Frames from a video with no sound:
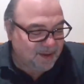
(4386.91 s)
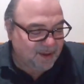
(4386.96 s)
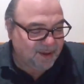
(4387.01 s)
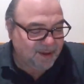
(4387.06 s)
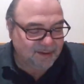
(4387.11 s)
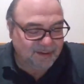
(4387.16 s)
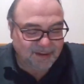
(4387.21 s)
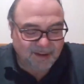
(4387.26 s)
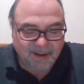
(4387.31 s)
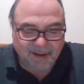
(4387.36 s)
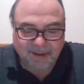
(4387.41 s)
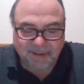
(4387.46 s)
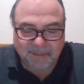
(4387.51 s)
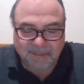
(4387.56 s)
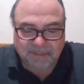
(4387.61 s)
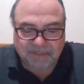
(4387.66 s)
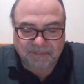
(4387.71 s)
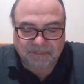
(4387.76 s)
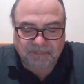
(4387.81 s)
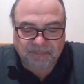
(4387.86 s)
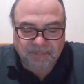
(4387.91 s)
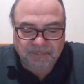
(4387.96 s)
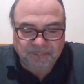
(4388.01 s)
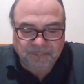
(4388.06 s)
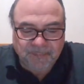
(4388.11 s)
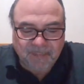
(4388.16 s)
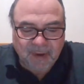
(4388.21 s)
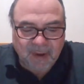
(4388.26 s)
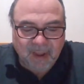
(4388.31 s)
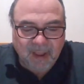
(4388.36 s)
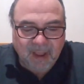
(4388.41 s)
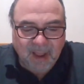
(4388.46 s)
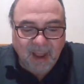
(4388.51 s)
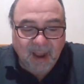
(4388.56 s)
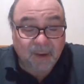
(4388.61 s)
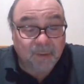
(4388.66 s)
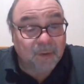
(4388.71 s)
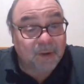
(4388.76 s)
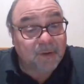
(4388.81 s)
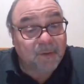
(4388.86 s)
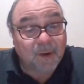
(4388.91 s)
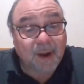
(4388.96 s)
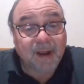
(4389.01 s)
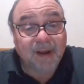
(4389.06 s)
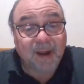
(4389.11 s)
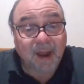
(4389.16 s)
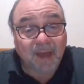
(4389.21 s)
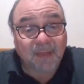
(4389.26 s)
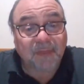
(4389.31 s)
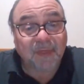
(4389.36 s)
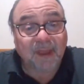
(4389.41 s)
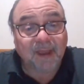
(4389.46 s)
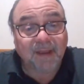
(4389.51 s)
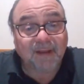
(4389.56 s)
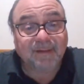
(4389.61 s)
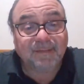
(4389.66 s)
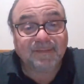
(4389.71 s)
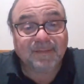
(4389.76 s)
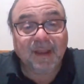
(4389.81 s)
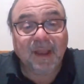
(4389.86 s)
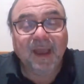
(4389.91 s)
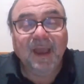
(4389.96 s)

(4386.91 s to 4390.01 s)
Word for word: and I regret nothing.